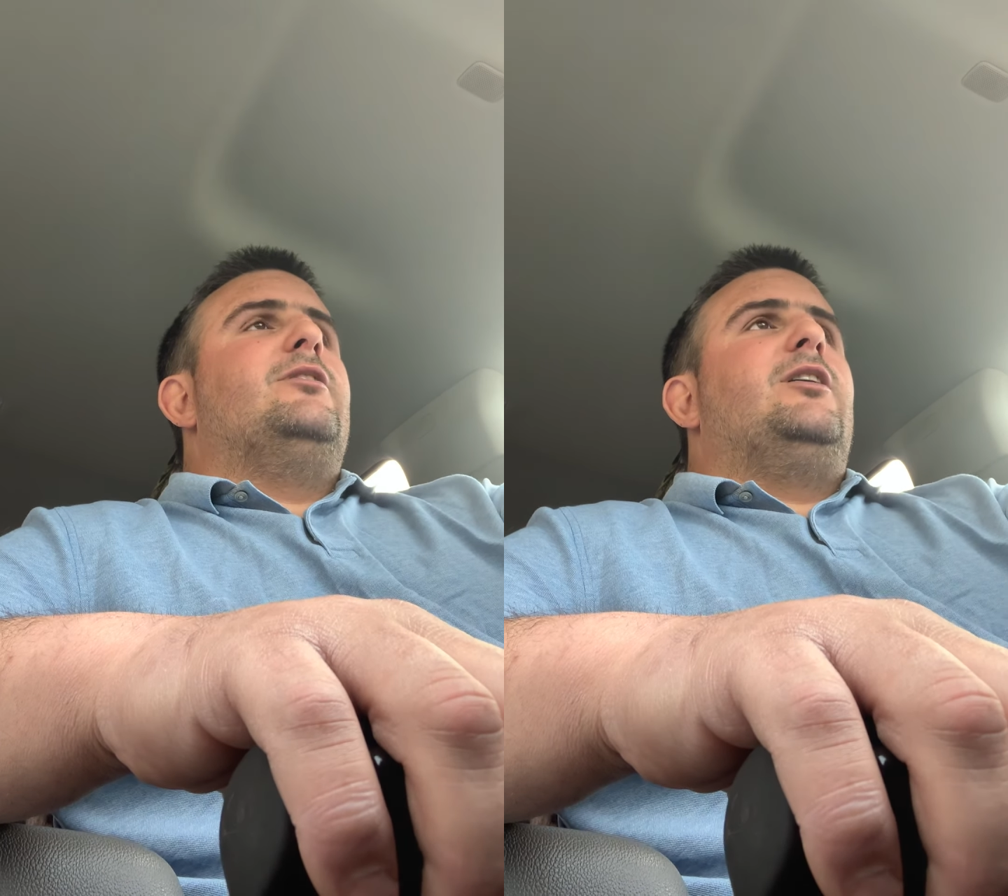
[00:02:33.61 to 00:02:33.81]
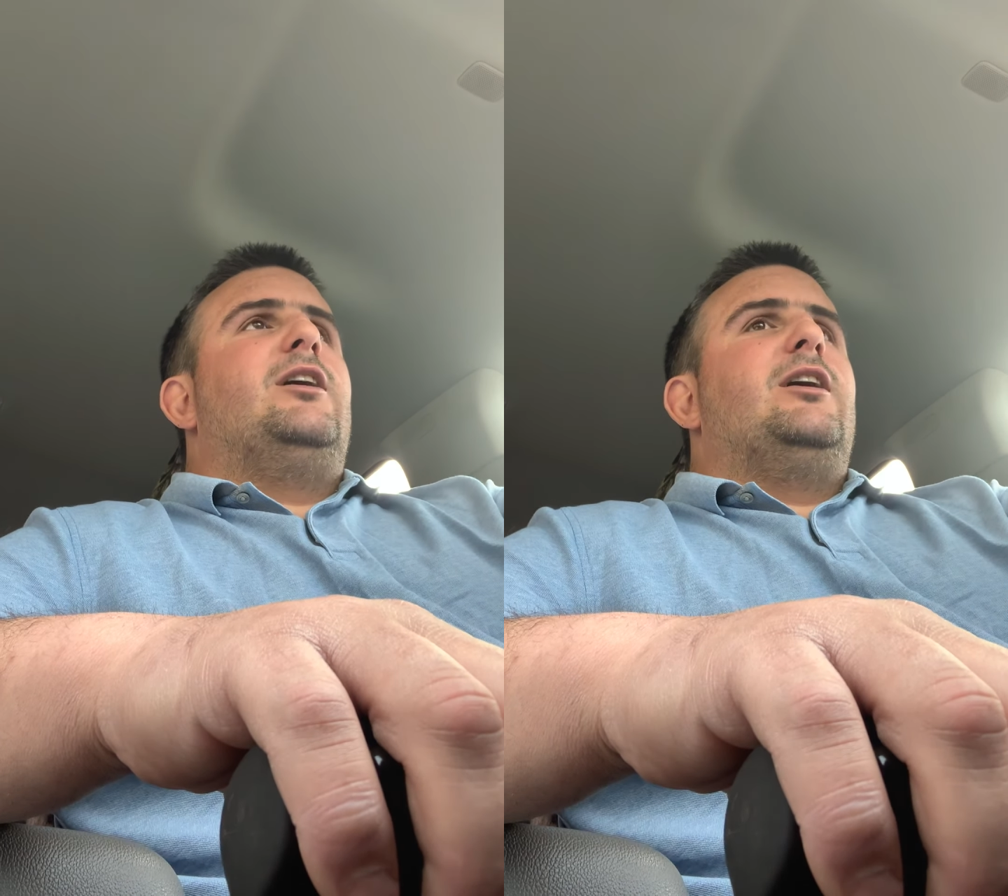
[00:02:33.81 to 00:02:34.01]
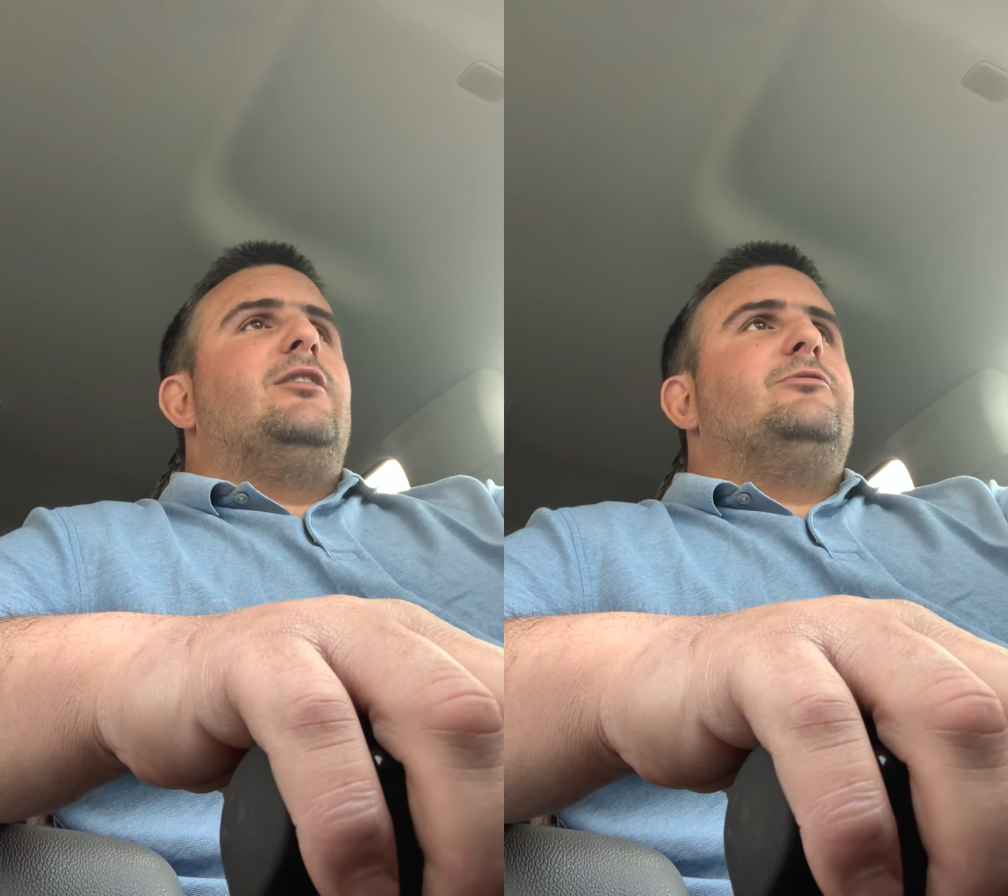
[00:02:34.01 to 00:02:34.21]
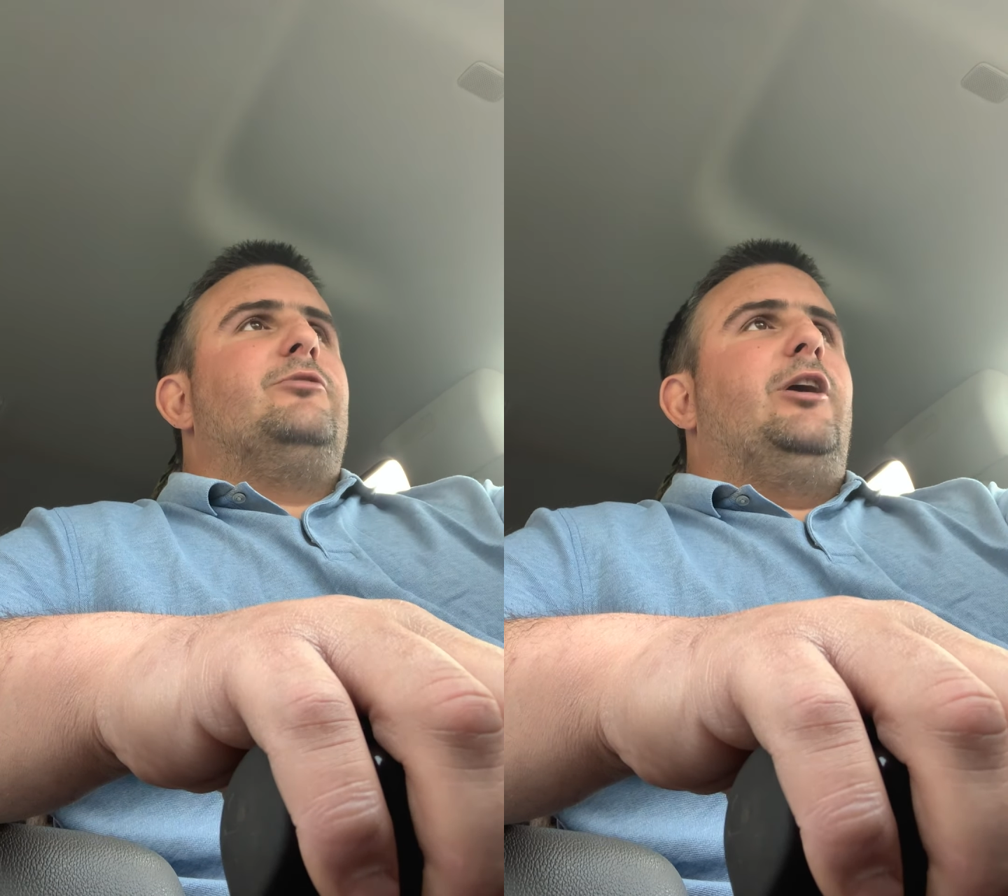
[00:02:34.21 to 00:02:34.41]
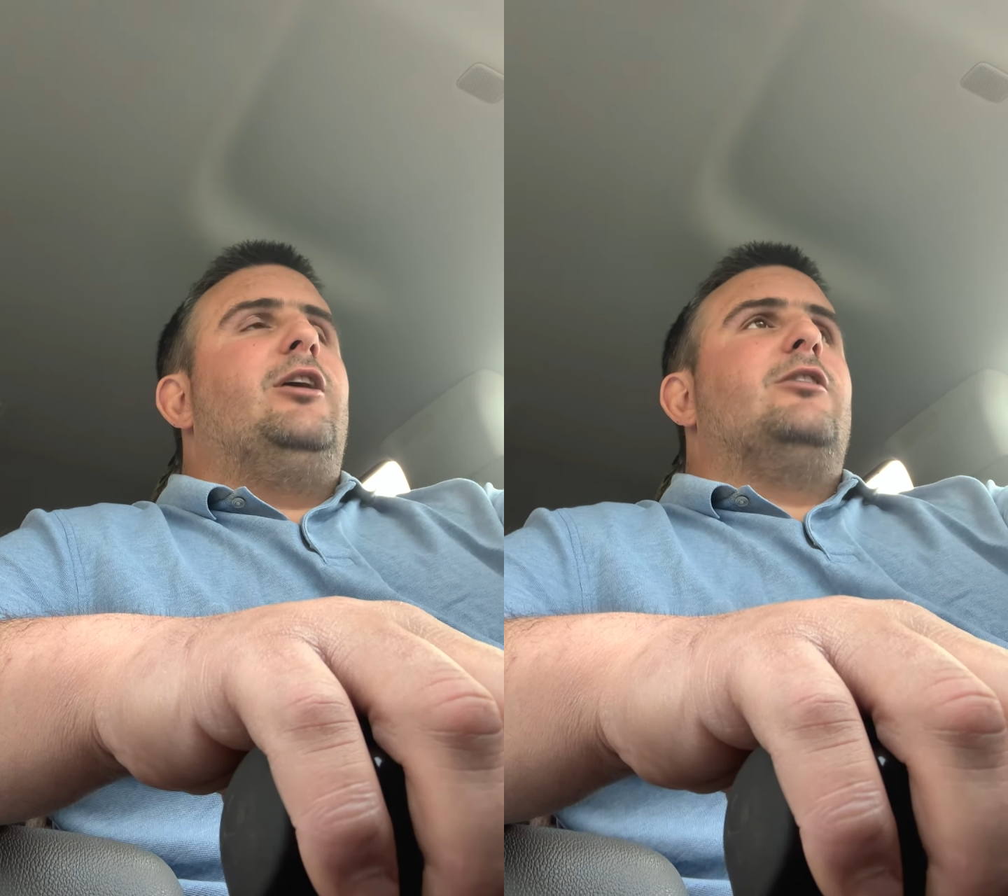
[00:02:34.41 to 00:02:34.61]

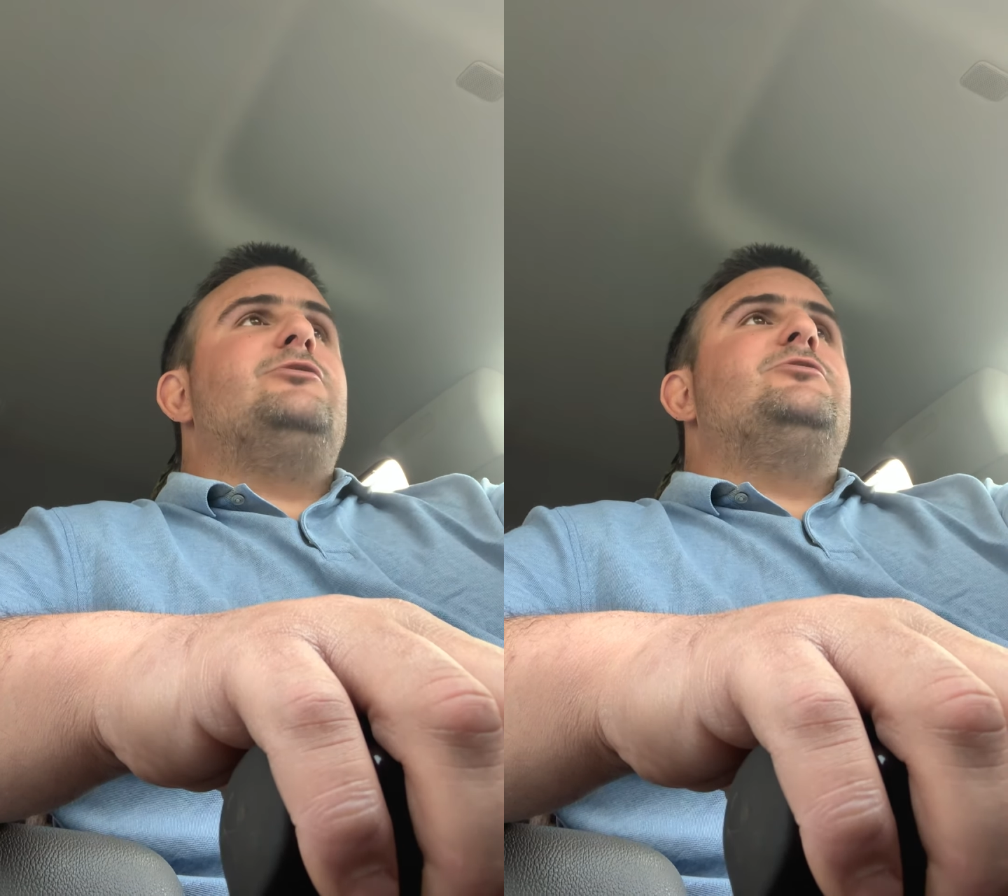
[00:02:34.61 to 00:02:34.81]
large.